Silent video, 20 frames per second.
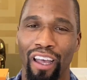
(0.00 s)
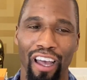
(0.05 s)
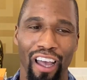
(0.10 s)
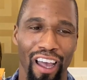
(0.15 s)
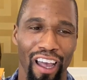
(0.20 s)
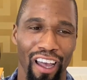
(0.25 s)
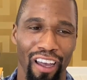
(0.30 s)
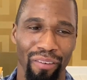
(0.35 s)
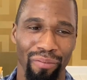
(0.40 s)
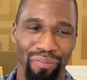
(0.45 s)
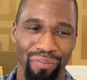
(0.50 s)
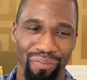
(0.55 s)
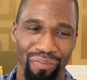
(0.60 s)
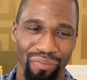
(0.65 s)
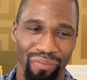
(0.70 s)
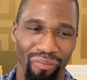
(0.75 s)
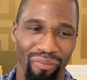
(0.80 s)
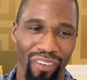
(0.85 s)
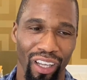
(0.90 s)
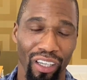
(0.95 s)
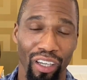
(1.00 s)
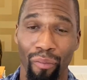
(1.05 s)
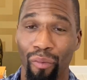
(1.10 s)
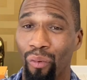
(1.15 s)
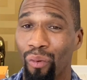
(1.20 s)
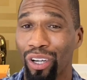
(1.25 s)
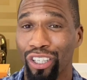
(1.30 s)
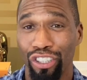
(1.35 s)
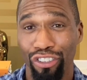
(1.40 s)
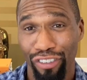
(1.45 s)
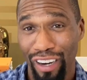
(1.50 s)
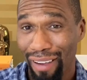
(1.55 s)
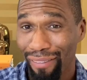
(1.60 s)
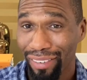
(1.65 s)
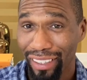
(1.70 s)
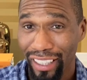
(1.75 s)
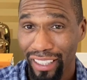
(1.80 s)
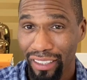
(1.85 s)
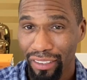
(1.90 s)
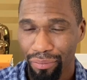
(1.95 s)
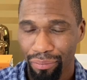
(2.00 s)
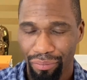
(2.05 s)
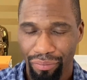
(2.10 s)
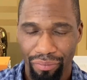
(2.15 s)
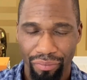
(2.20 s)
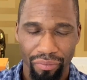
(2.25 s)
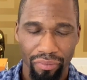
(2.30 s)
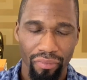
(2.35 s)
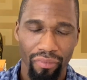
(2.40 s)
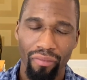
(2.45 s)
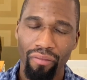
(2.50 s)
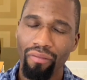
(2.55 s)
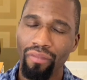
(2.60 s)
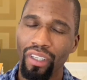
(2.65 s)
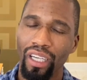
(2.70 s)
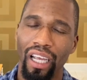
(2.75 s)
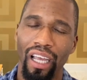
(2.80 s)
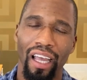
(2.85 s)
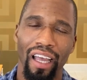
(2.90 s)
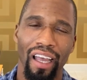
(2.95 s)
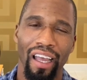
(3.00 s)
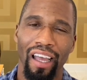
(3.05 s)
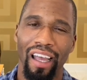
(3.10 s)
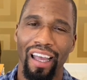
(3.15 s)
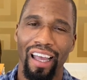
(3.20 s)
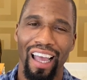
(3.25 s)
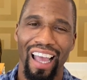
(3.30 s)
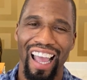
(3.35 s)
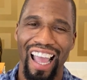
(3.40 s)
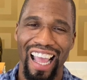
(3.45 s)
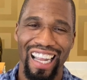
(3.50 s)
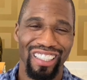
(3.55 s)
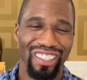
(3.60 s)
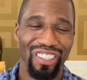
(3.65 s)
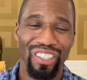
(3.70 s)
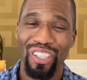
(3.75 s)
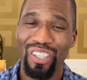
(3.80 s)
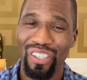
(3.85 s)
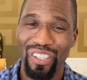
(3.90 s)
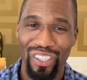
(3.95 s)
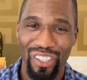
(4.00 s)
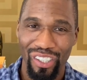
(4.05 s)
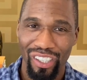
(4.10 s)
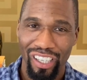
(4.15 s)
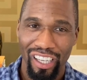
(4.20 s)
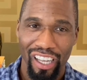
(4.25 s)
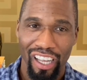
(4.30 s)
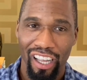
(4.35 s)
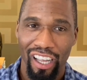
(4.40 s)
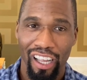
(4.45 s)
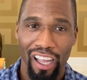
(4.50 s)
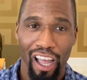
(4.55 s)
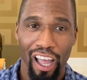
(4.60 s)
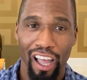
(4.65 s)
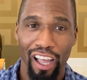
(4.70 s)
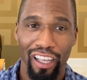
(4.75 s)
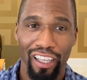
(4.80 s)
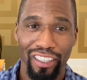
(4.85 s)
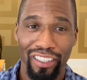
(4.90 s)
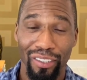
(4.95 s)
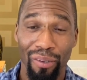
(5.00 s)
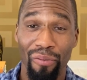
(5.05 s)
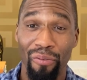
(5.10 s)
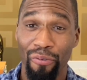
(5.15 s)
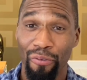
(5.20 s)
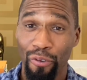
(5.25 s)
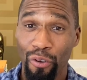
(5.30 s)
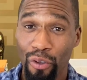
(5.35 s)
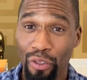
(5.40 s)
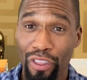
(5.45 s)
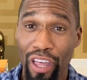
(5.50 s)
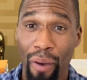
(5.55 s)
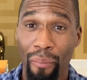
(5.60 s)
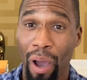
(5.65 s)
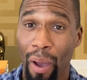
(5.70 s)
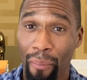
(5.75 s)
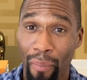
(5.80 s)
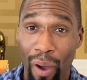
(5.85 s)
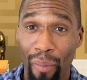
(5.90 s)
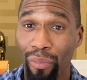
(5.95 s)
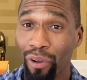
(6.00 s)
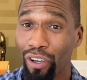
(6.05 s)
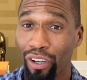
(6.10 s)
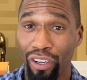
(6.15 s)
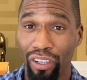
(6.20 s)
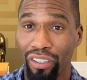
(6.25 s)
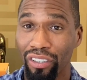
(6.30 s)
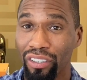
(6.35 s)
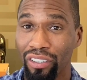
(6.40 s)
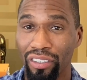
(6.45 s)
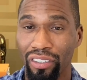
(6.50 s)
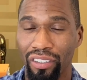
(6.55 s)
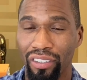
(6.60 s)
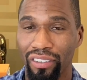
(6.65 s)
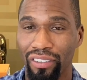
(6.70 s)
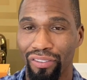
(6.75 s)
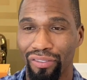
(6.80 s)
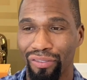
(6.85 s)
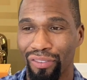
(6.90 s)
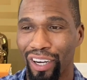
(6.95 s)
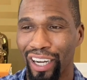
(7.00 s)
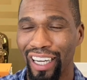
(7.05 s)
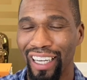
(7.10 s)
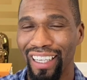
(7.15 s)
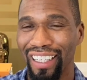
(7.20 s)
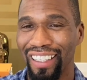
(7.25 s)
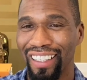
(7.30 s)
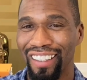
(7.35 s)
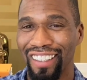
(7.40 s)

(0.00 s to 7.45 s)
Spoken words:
Number one, traveling, and two, some food that my mum cooks, right?